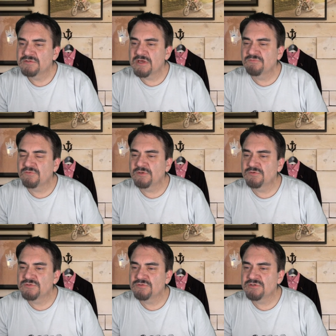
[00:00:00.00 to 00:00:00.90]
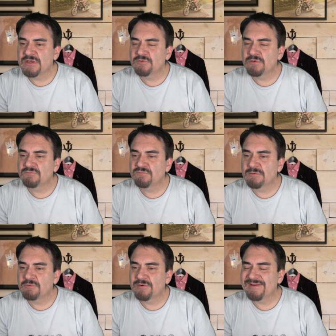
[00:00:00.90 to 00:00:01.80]
Dead for you two, January and
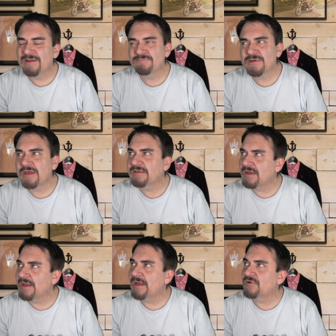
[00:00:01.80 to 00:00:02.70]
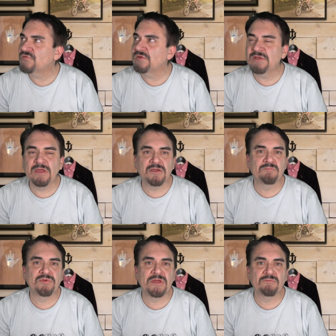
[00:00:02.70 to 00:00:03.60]
February. I honestly can't
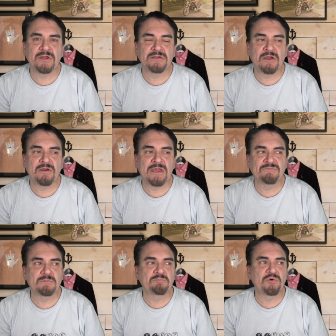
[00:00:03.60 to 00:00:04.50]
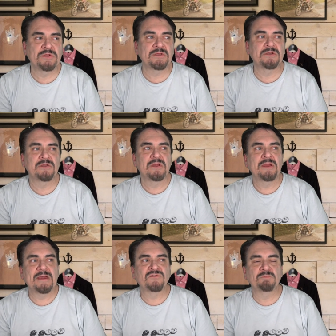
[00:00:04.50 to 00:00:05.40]
complain right now. I haven't been putting in
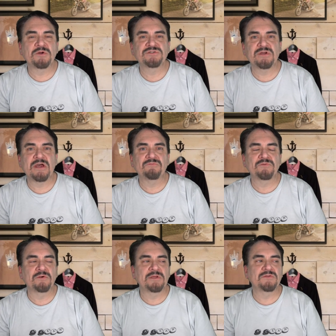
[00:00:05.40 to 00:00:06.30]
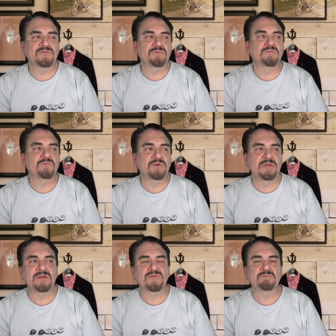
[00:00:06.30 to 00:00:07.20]
as much effort into
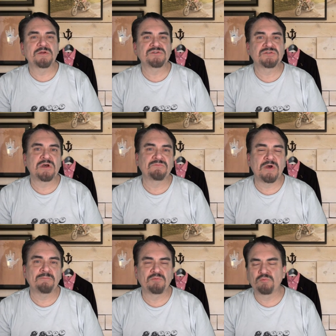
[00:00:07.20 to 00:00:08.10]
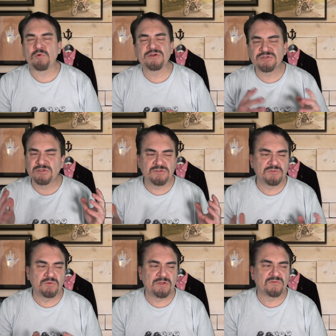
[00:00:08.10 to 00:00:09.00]
getting as much stuff up, rushing to
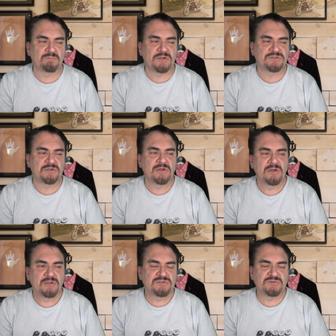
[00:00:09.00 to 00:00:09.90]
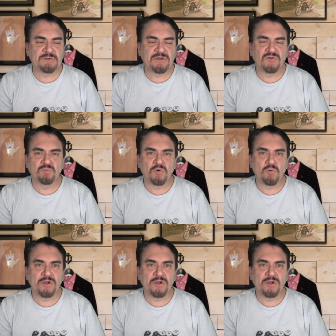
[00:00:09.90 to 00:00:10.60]
do it as much, just because we're